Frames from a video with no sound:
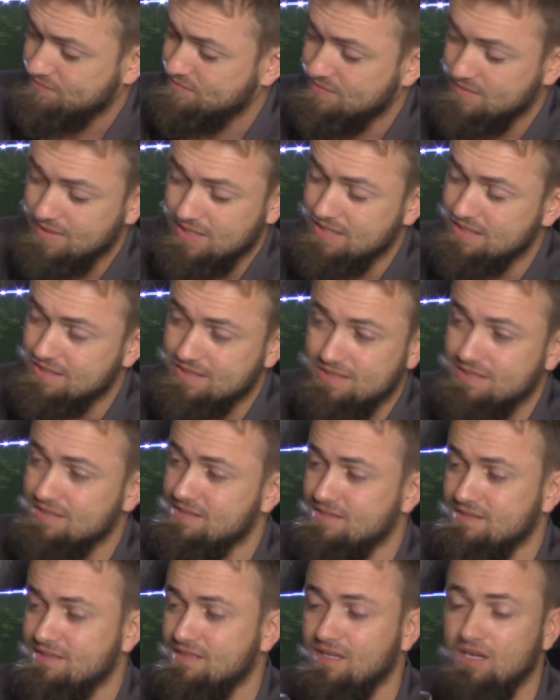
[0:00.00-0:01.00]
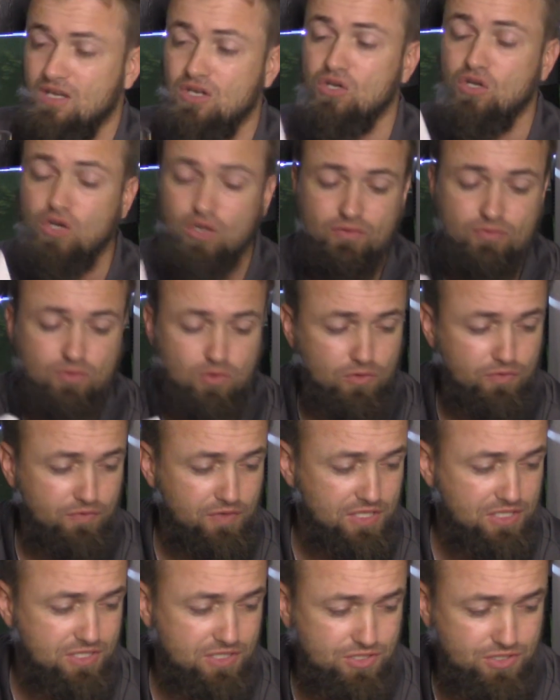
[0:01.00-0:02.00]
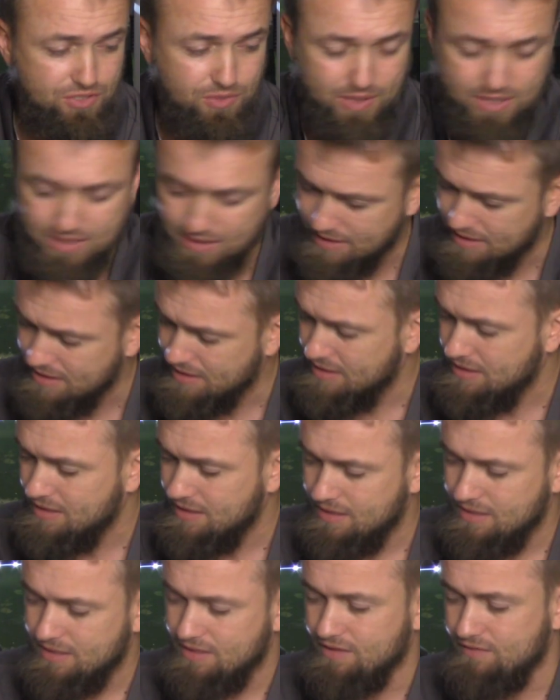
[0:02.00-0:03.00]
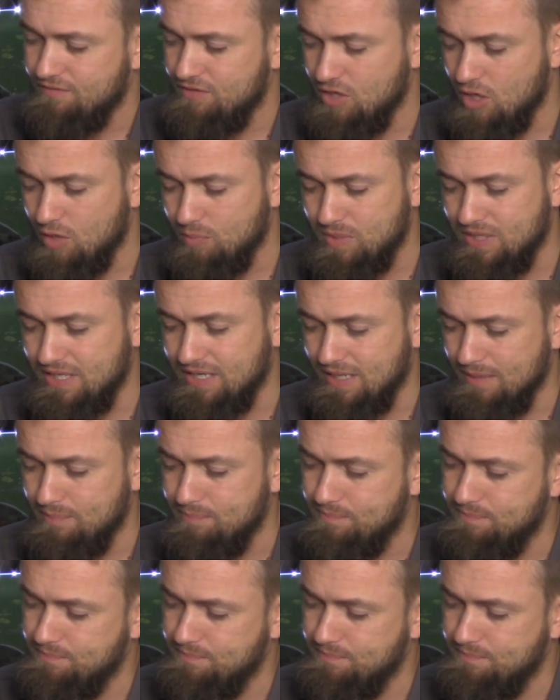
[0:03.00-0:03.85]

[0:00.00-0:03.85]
there's a lot of cool features to it. If you open it up,